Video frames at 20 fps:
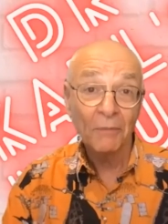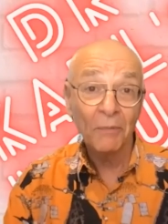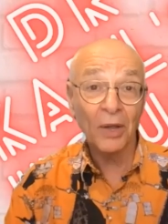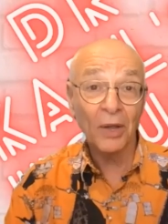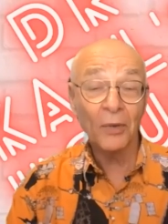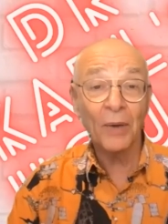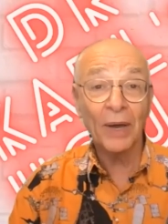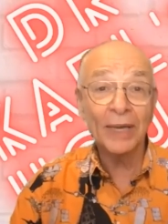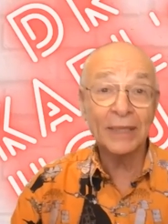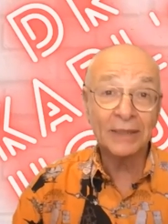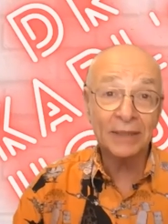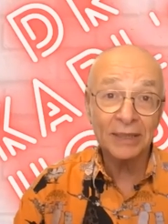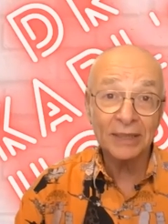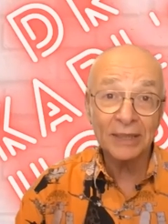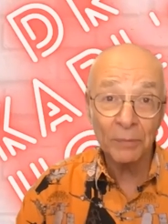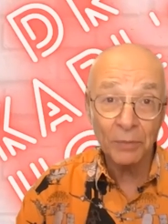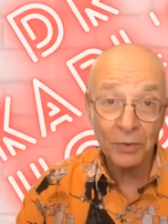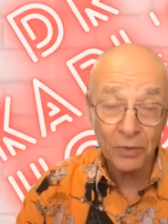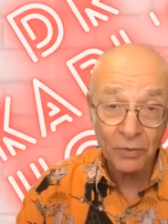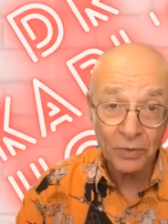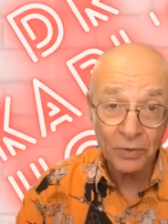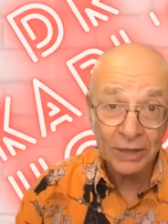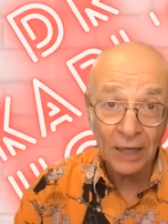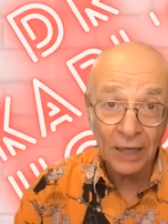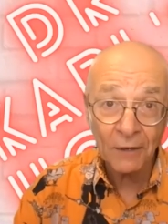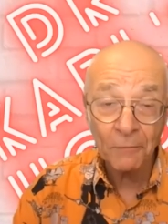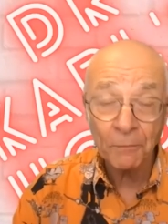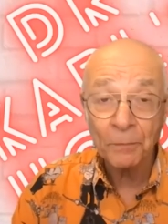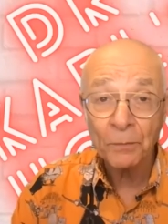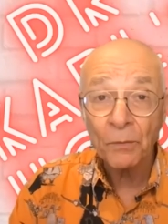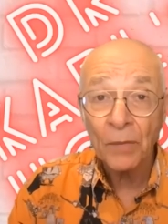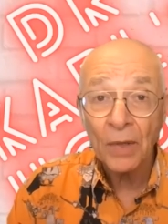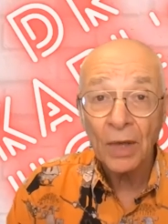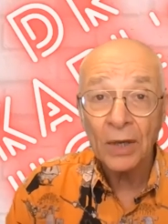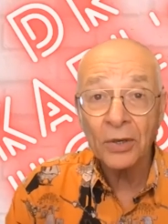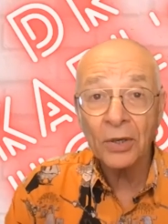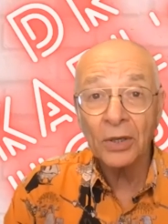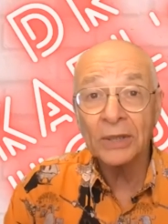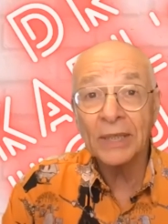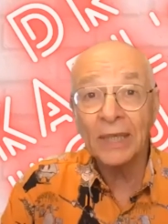By the way, as a separate result, it
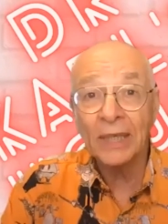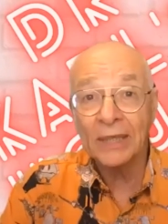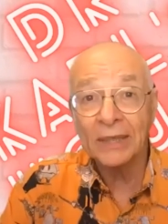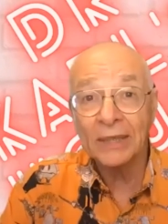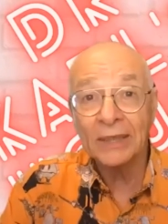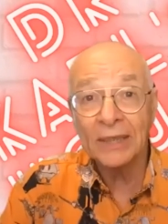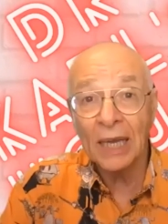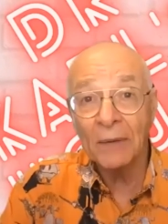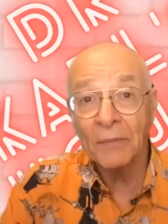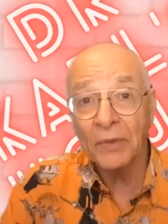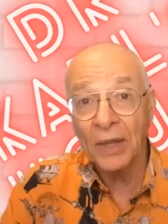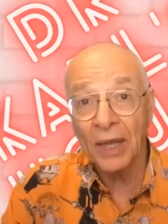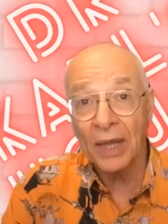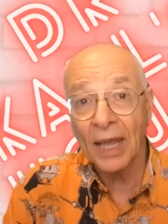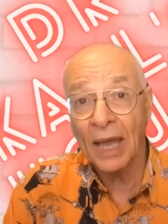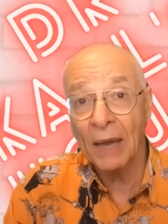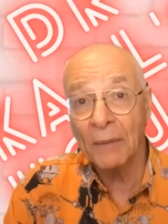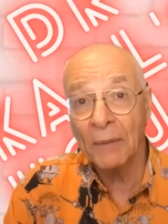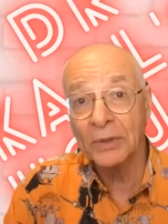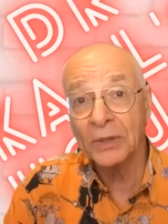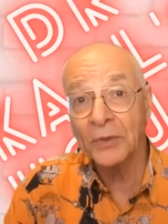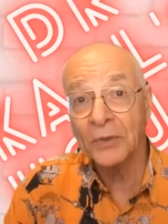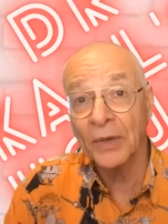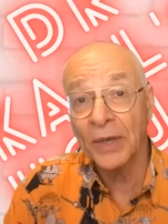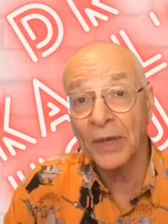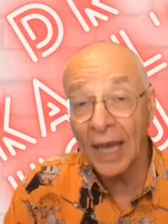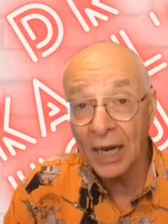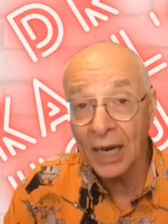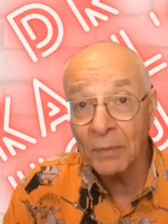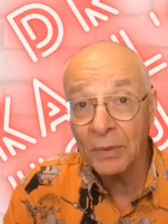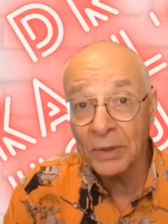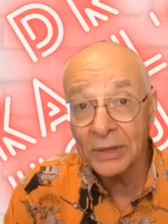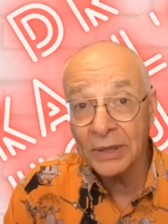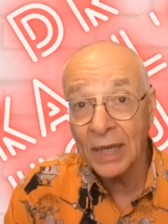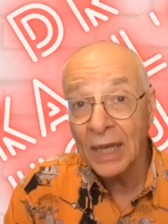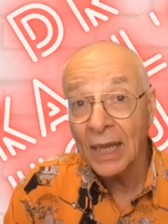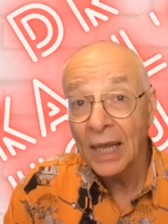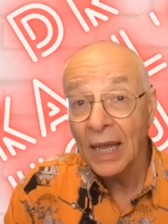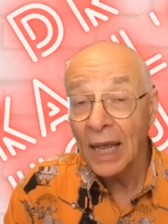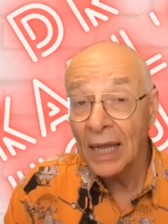turns out the same thing happens for cannabis.
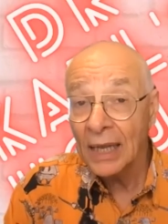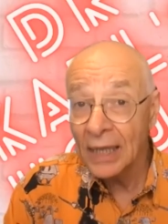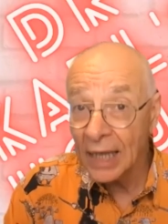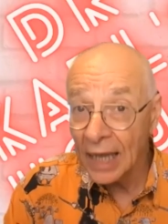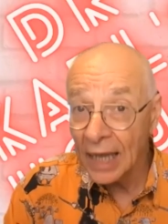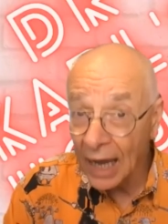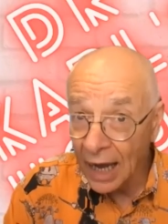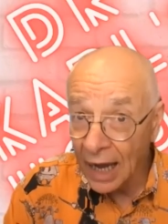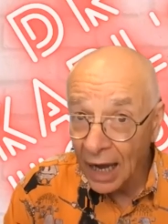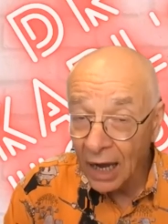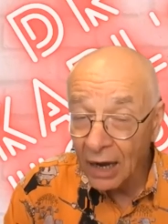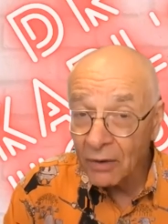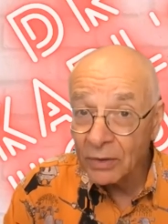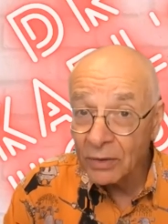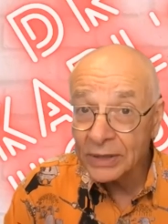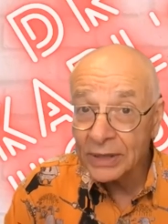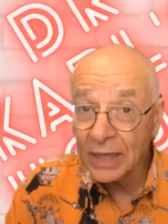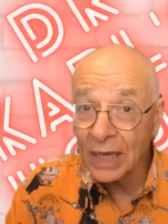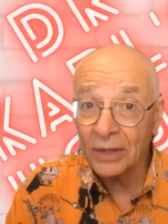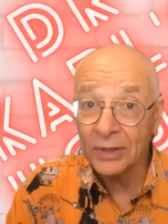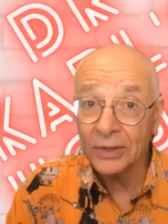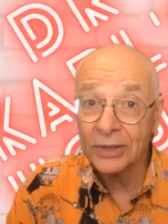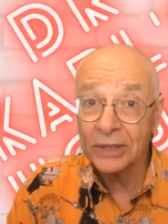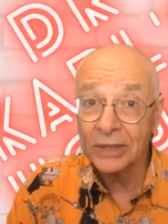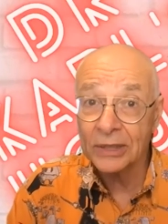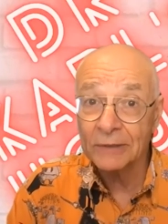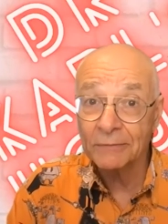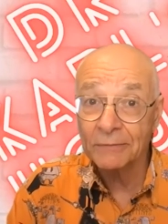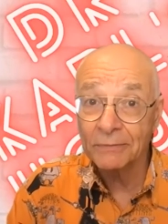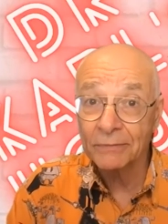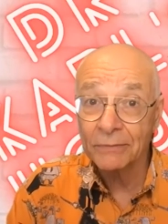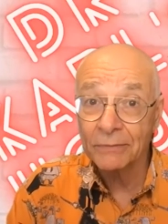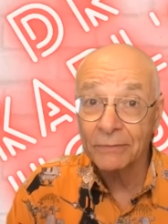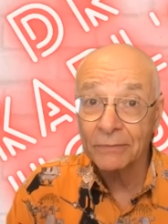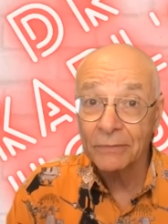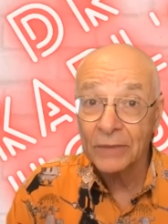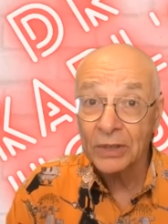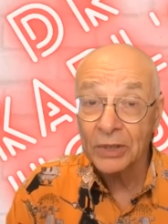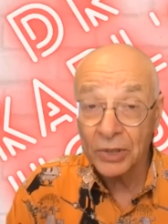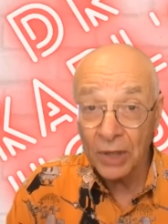And there are results
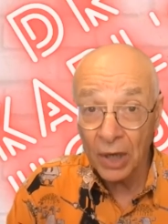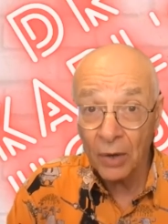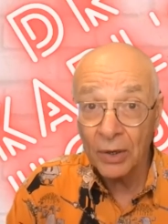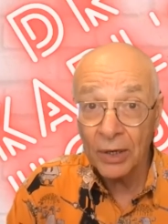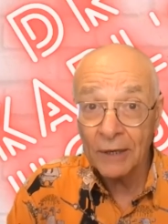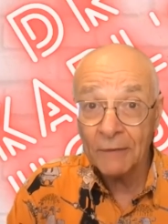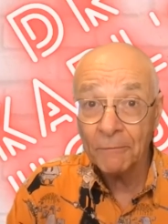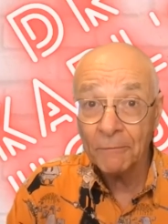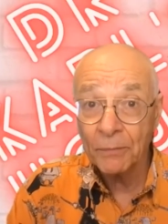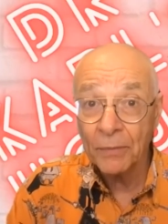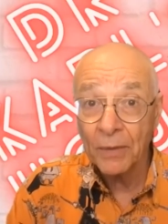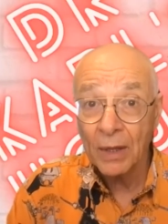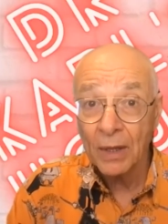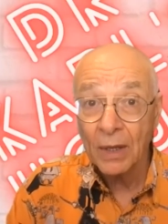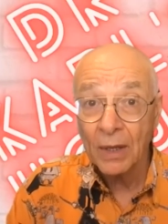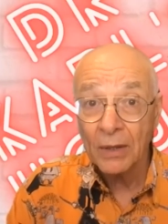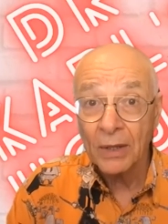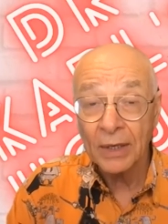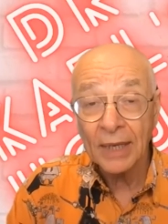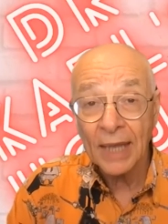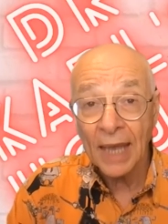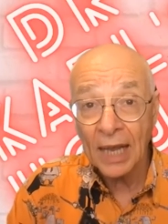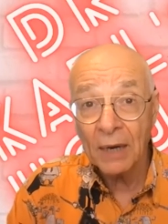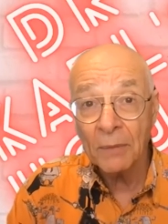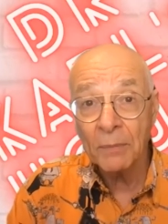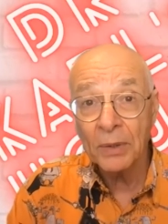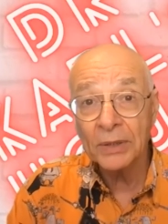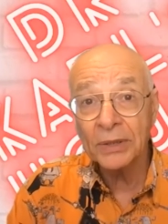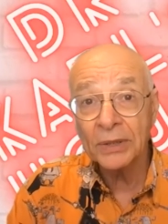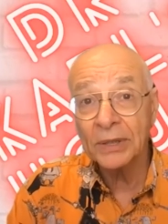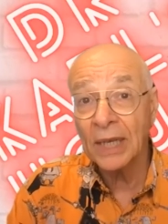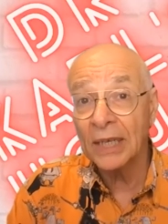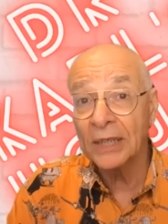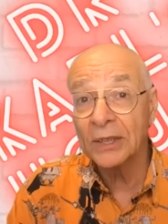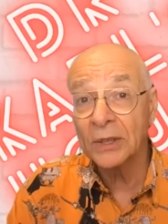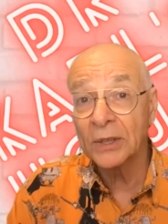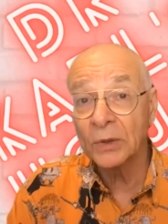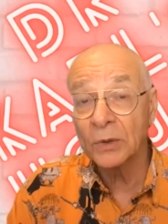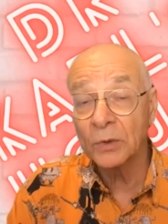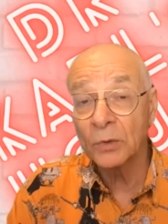showing that cannabis
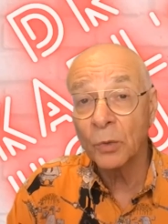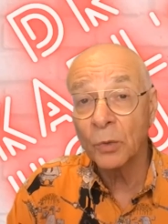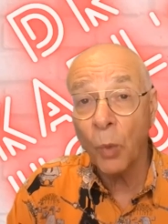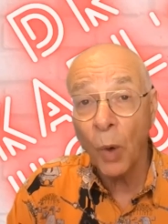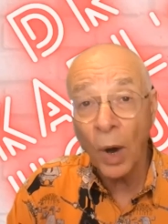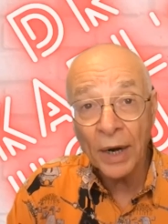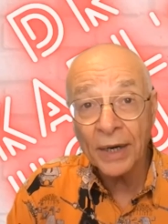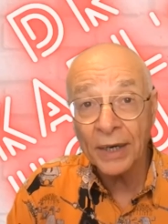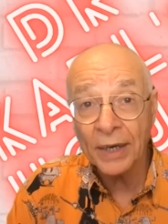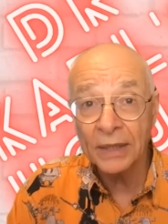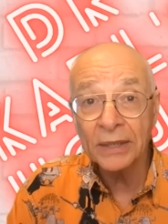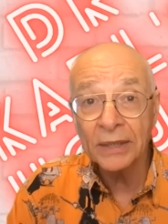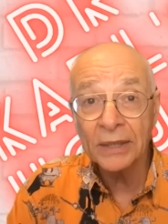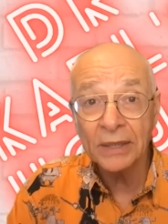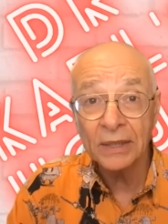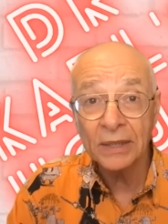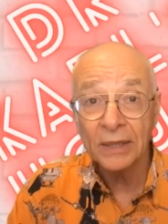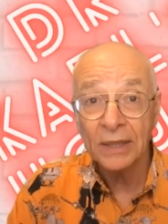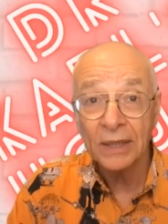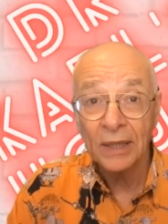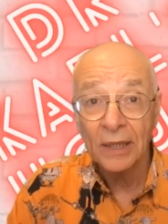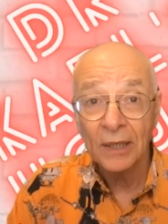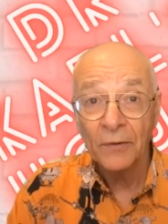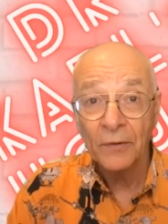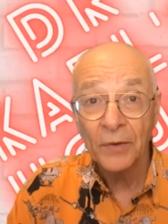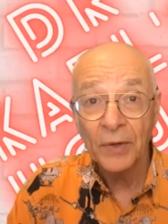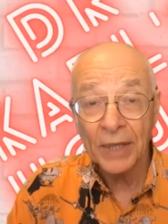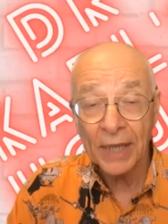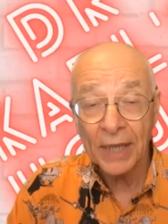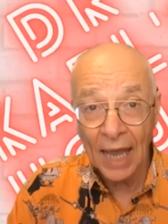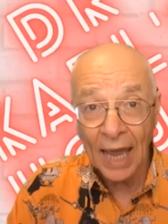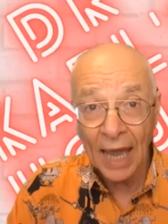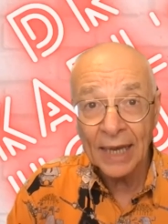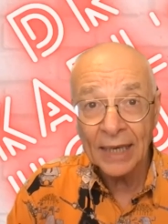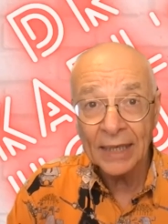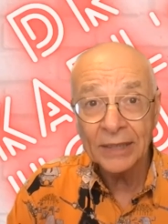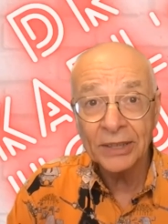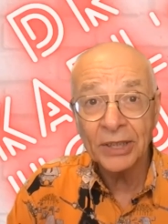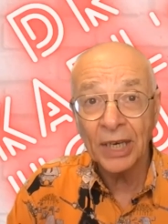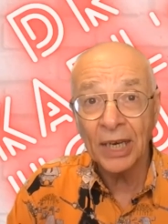does wonders for the
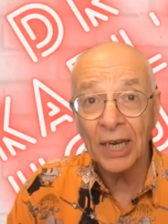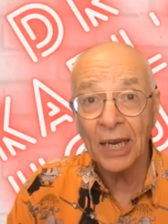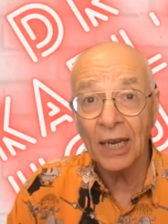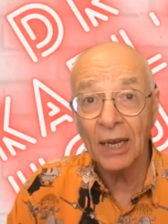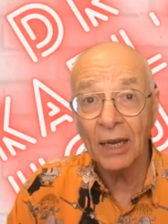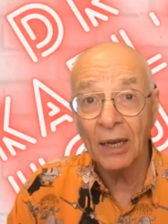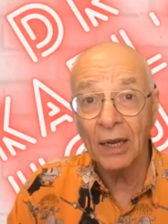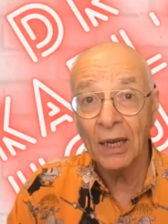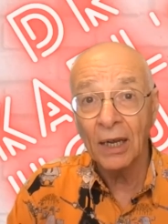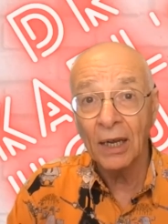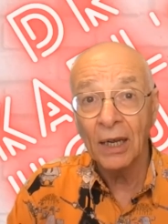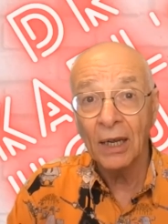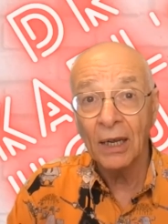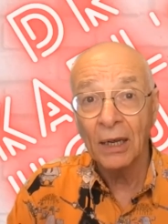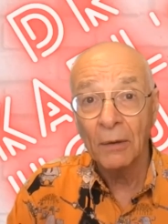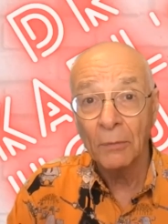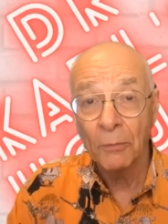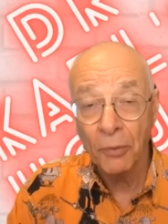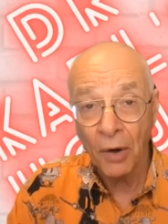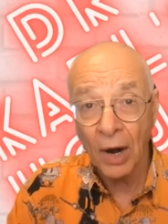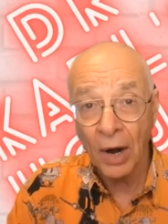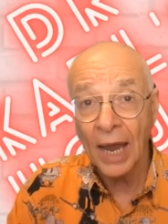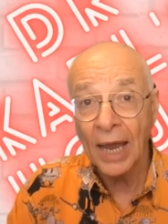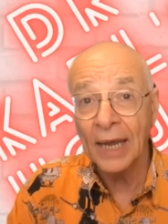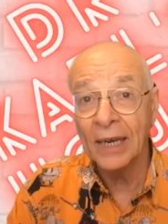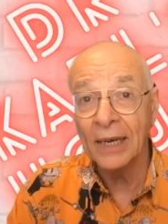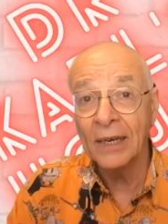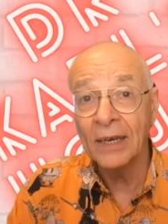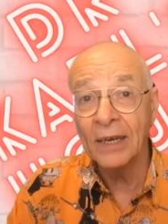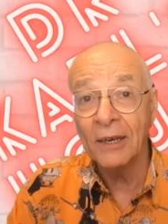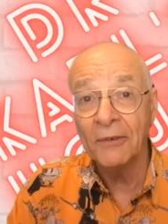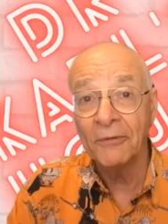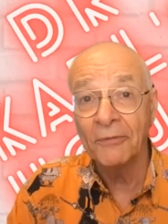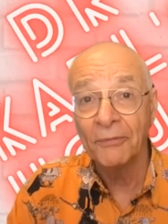aging brain